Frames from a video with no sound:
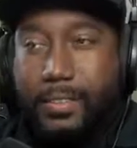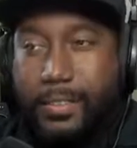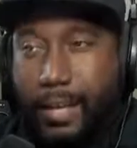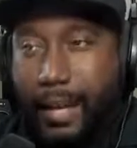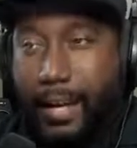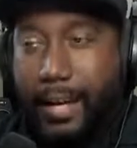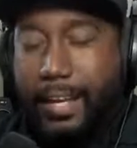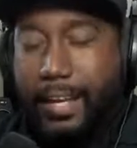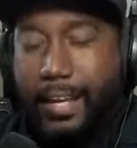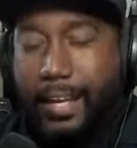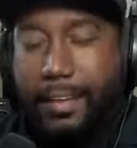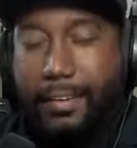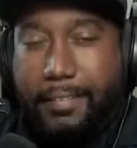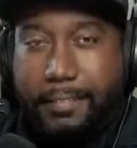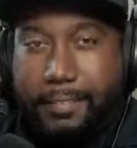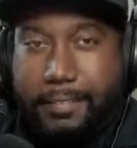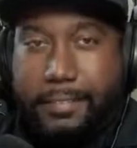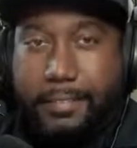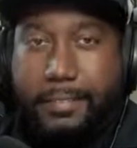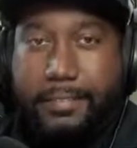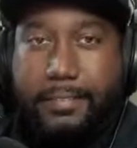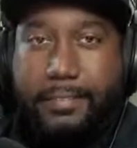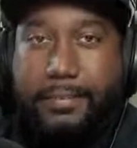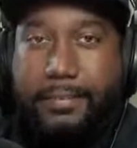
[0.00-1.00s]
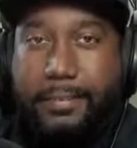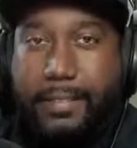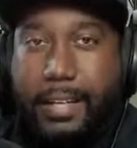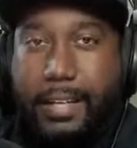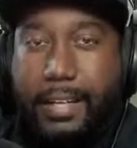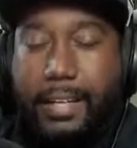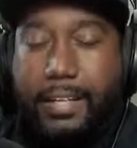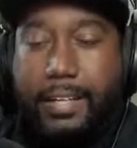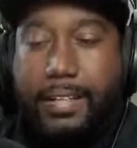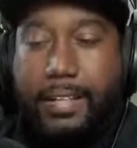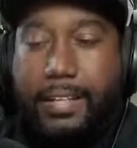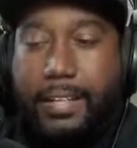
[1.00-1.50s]
IF.
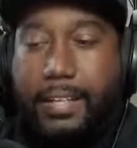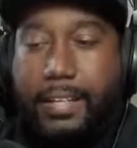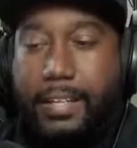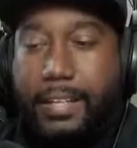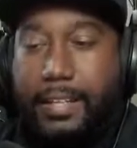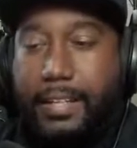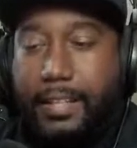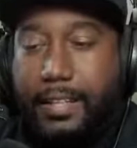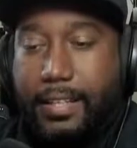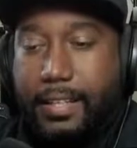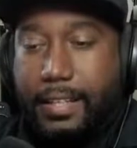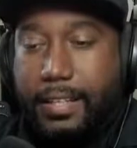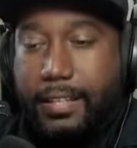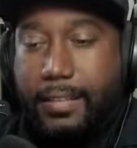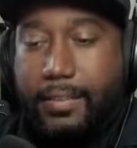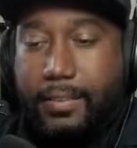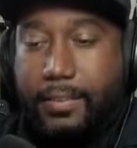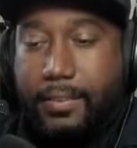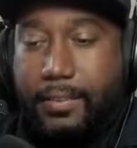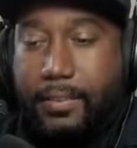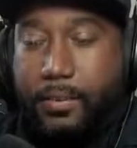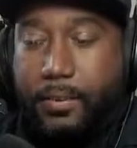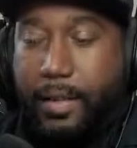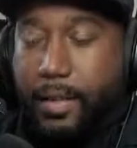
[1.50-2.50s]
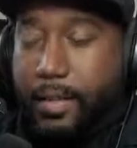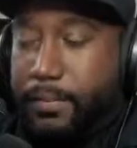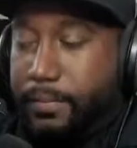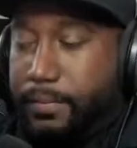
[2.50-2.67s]
Yeah. Wait.